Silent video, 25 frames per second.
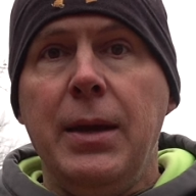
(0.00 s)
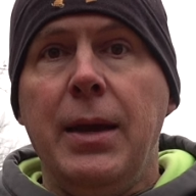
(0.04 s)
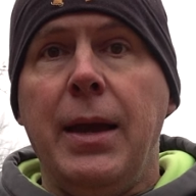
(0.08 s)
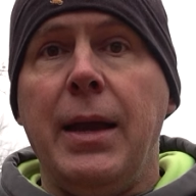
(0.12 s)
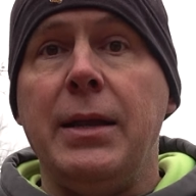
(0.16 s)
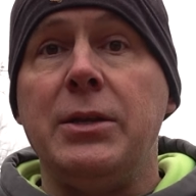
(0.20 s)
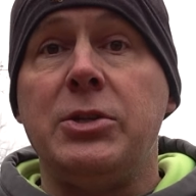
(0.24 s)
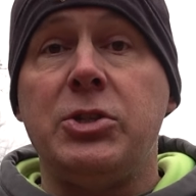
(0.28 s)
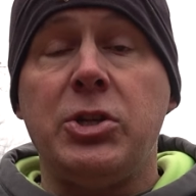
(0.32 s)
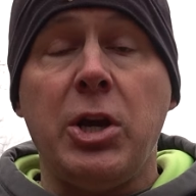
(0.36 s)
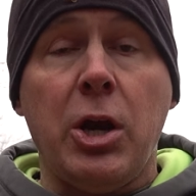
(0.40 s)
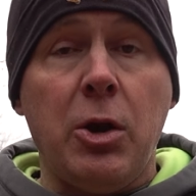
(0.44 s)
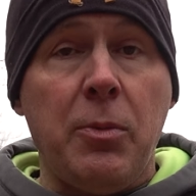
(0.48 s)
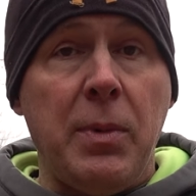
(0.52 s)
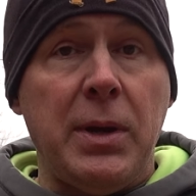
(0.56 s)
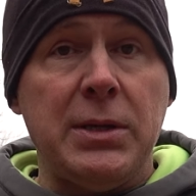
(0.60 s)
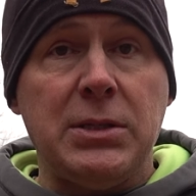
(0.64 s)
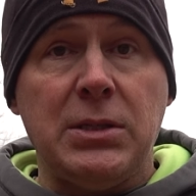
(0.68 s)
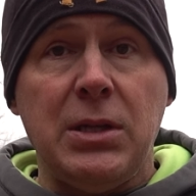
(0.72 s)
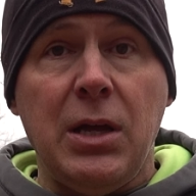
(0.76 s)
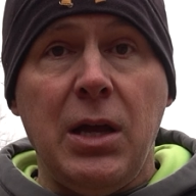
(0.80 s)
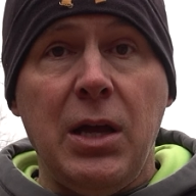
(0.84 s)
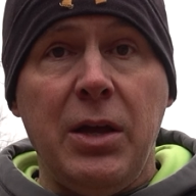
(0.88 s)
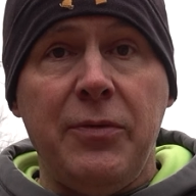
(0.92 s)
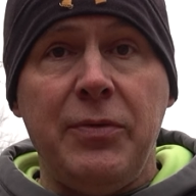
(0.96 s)
and share my
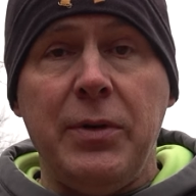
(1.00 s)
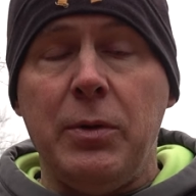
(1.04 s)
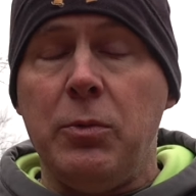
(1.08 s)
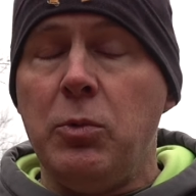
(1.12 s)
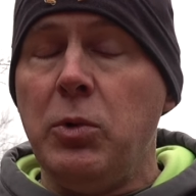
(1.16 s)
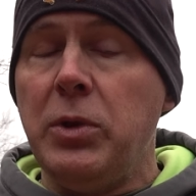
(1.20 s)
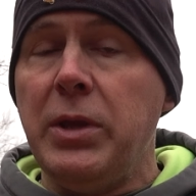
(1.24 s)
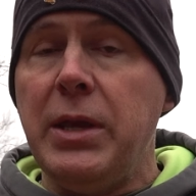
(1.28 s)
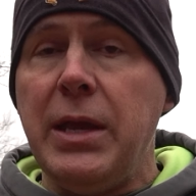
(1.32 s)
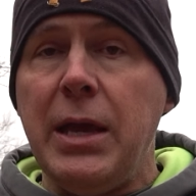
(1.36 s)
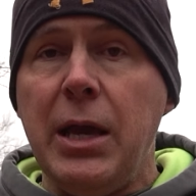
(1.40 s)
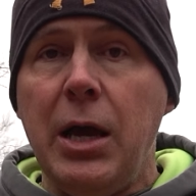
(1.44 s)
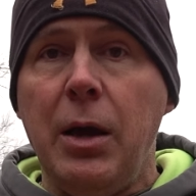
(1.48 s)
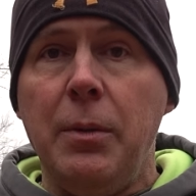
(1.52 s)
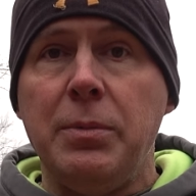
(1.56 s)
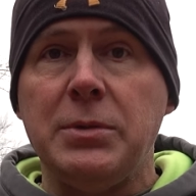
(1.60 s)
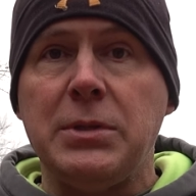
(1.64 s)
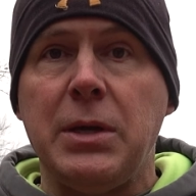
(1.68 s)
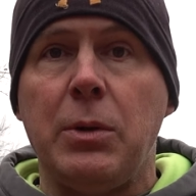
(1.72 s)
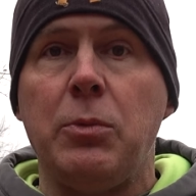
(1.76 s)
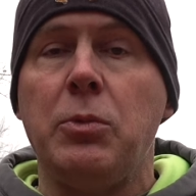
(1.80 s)
stuff. It really helps.